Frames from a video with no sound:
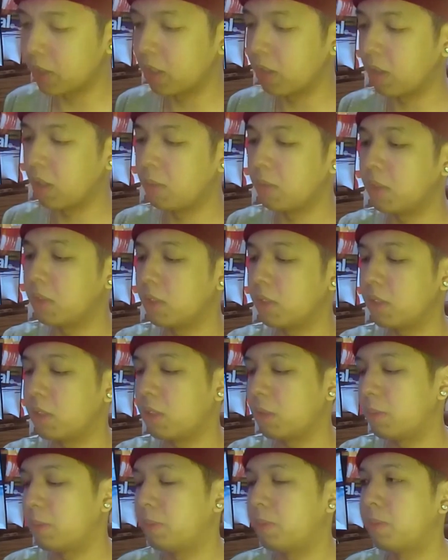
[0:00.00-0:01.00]
though, I'm just
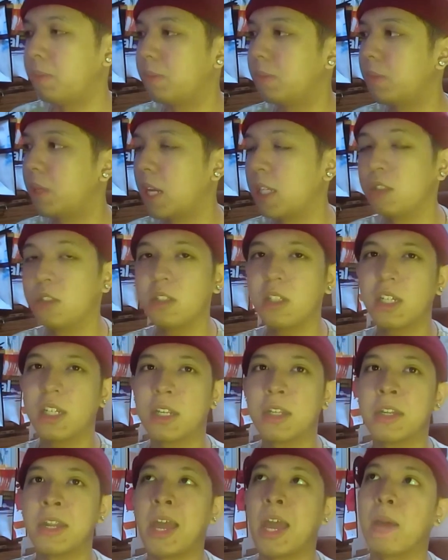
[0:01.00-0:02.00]
gonna... I took, like,
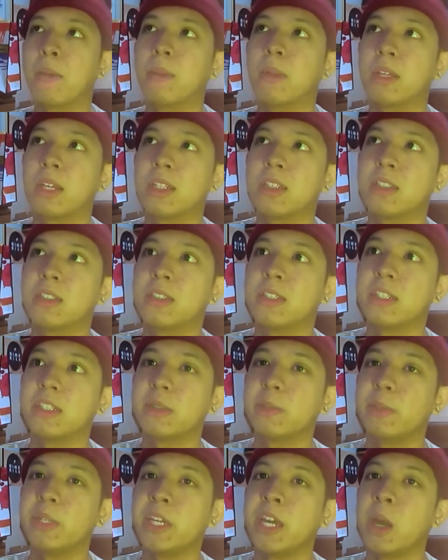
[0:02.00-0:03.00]
a nap, like, at
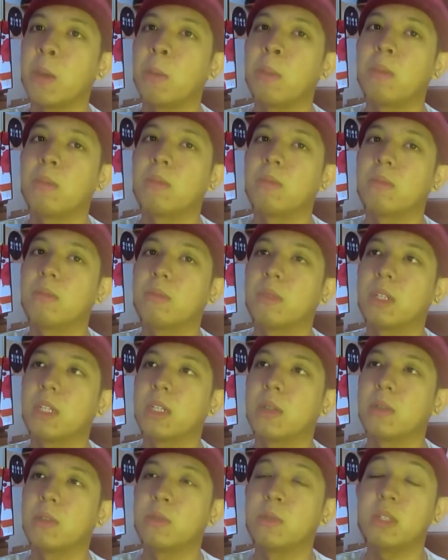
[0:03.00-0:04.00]
six P M
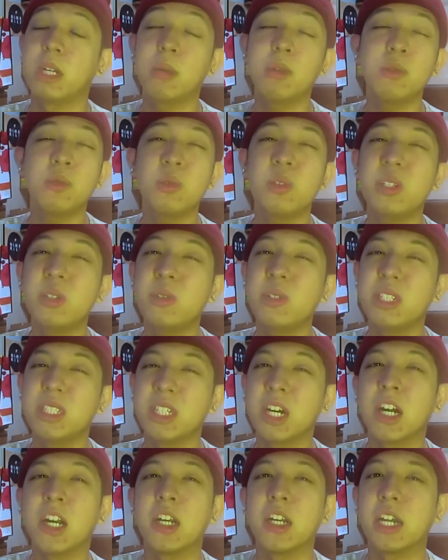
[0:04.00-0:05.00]
And I was, really, I was really, really
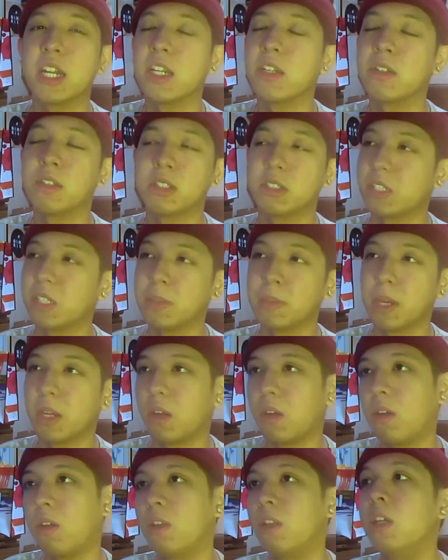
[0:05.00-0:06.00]
tired. I didn't sleep
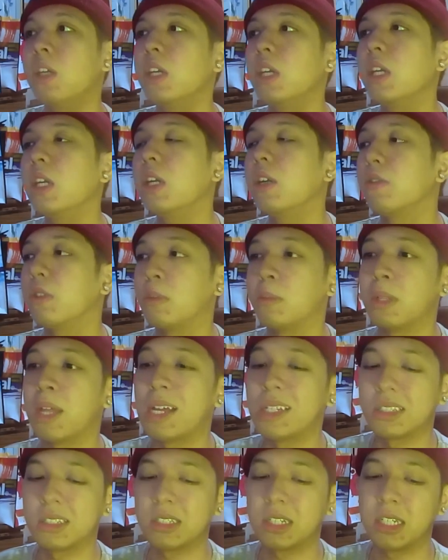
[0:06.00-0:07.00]
at all from
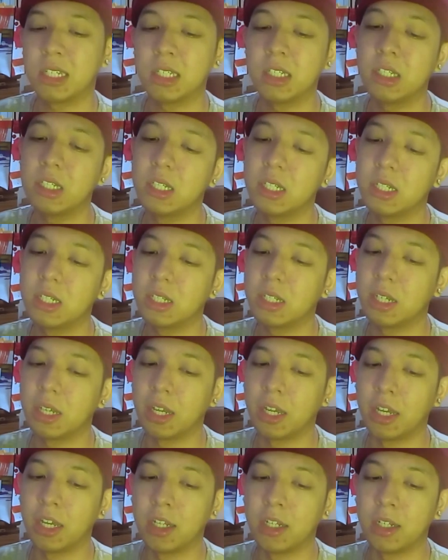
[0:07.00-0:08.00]
last night.
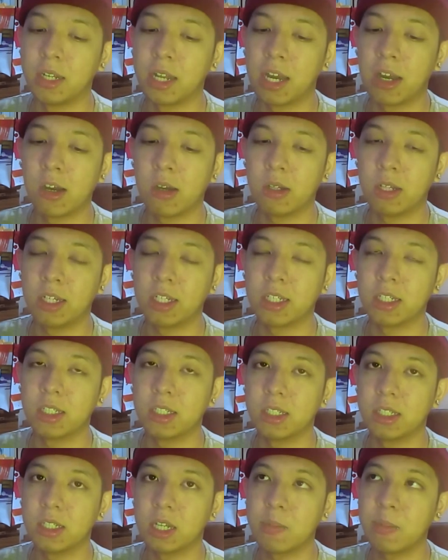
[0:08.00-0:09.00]
And now, like,
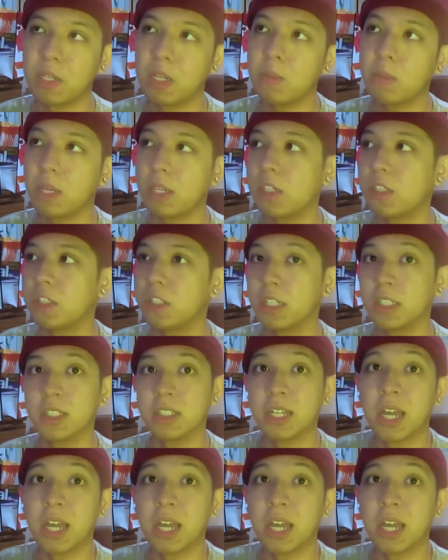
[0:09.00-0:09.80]
I mean, I'm energized